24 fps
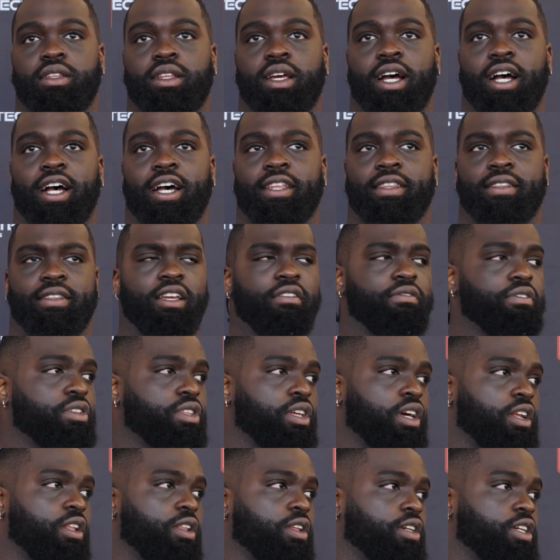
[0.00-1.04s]
I definitely
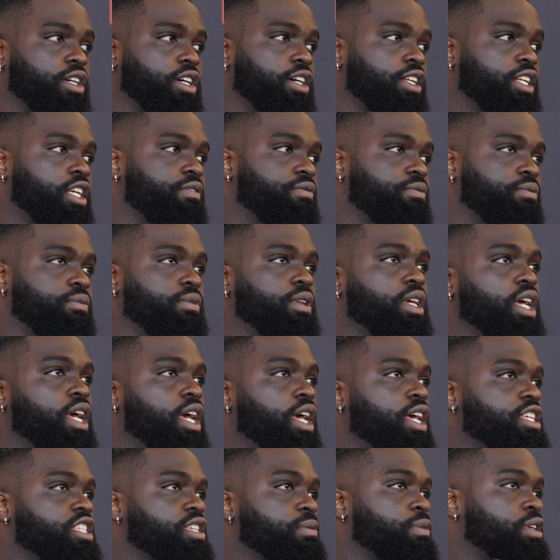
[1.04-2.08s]
thought I looked good. Even
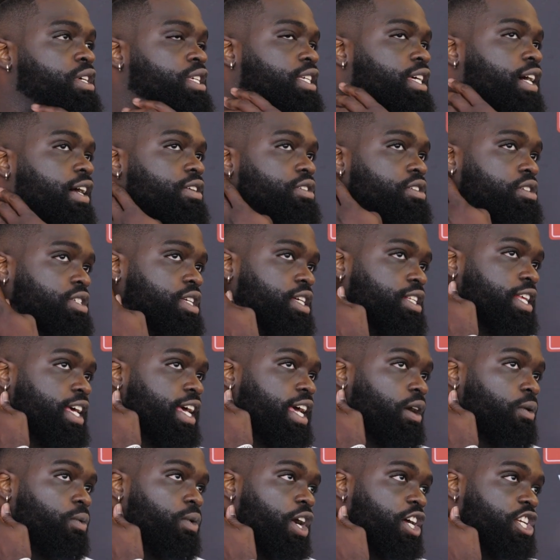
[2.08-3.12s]
some of the scouts that said they
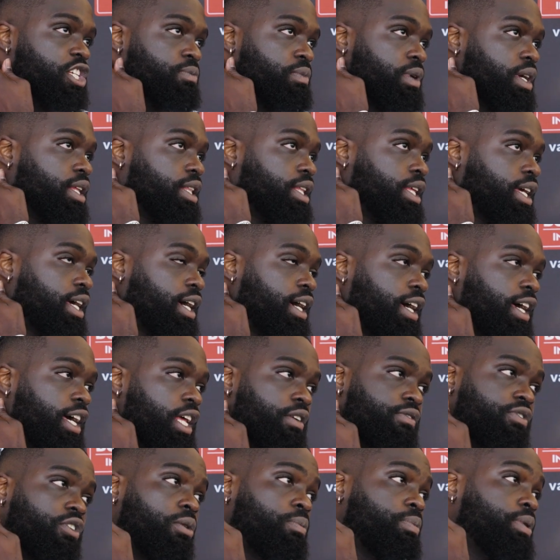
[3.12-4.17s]
had watched me in
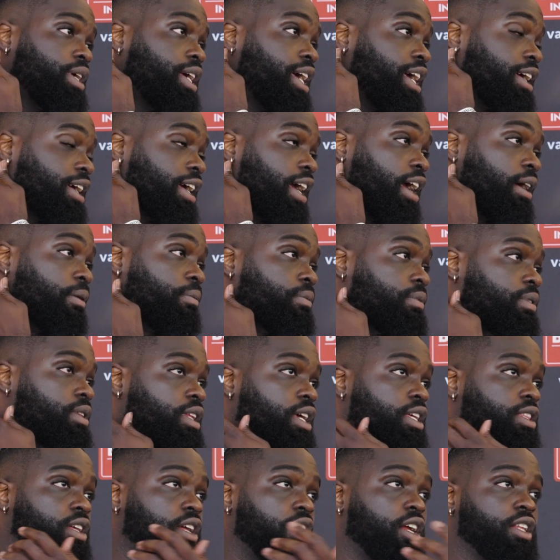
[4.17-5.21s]
the NFLPA game,
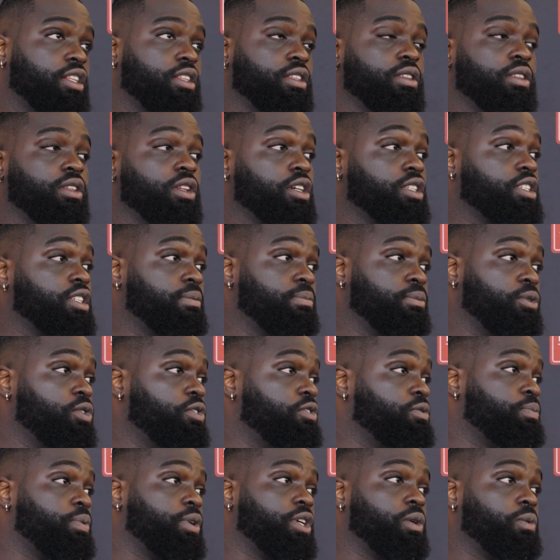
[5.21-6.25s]
they thought I looked and
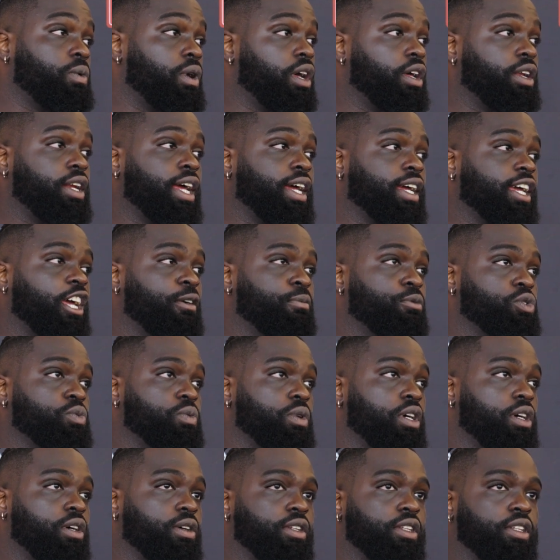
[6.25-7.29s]
moved pretty well in that game as
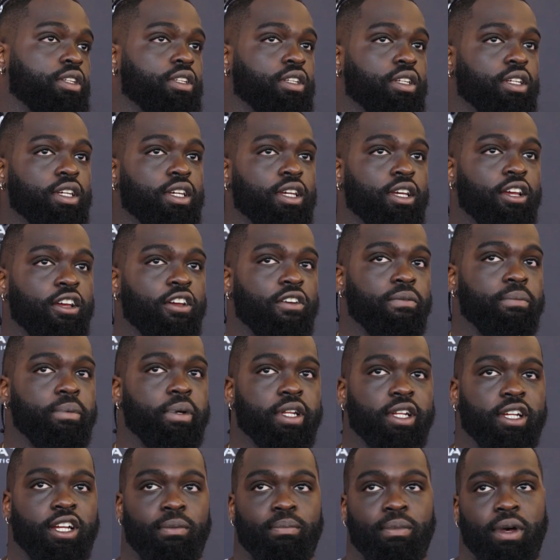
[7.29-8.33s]
well. And for me
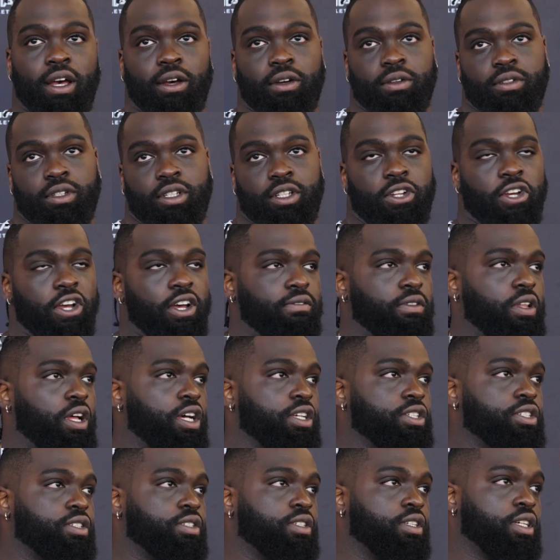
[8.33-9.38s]
to come out, you know, I've
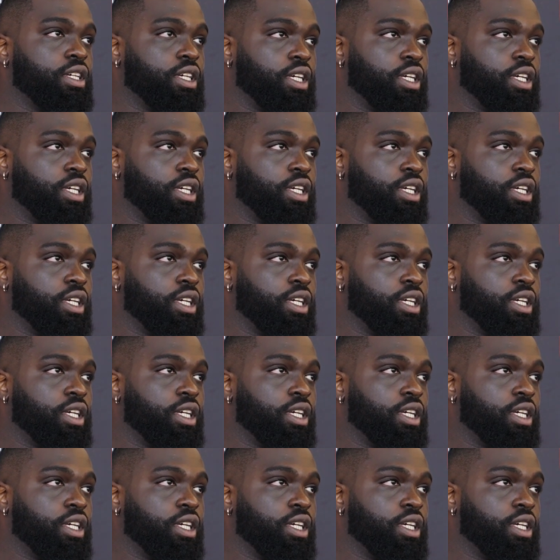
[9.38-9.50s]
lost